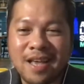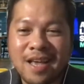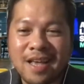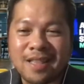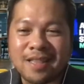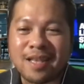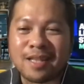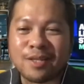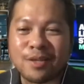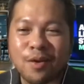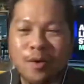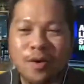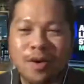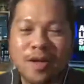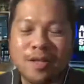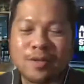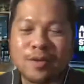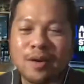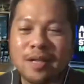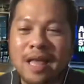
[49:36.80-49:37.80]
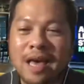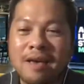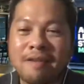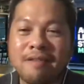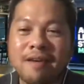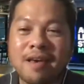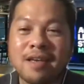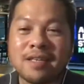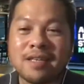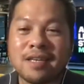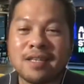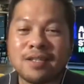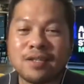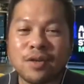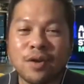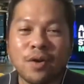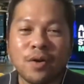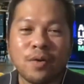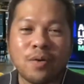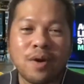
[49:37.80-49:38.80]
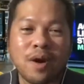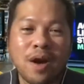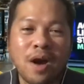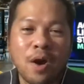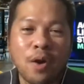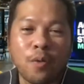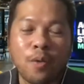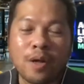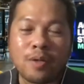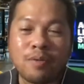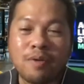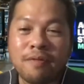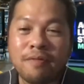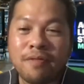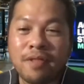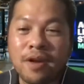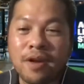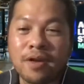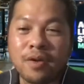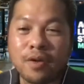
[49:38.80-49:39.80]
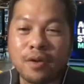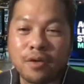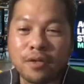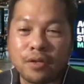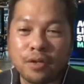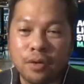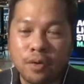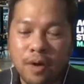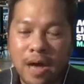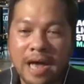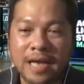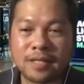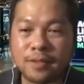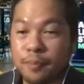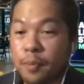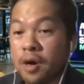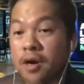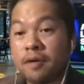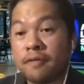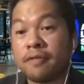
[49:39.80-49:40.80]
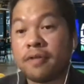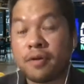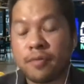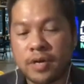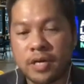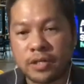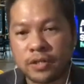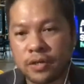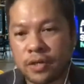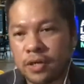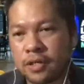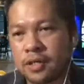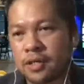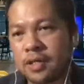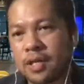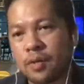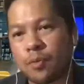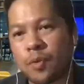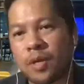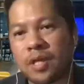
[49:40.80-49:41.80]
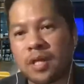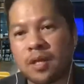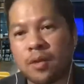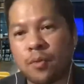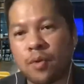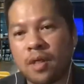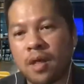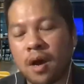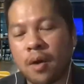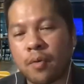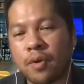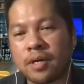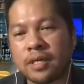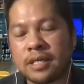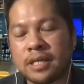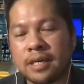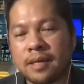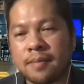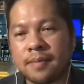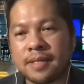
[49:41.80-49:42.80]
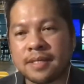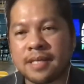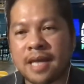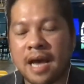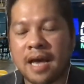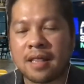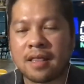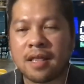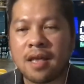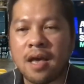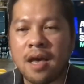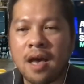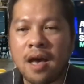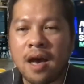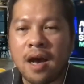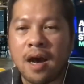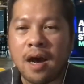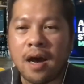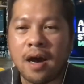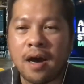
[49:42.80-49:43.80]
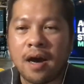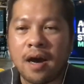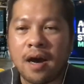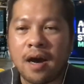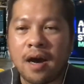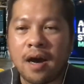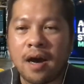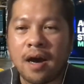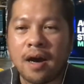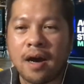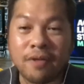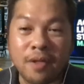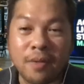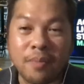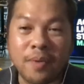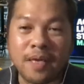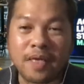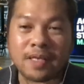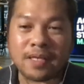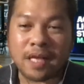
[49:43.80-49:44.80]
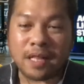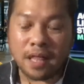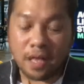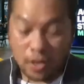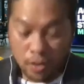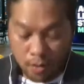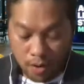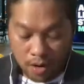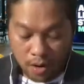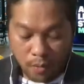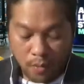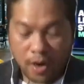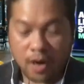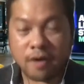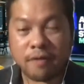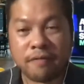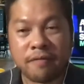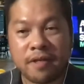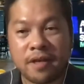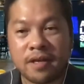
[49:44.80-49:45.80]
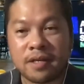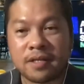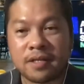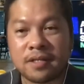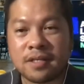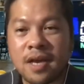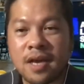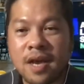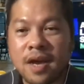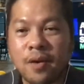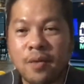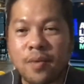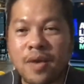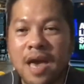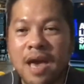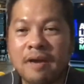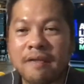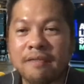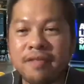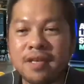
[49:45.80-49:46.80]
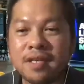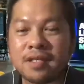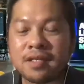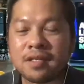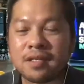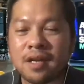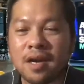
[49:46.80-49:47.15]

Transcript: than talking to a live agent. So what we've learned also as part of the research that we did with our team is that in the Philippines, I think you are aware of this, we have this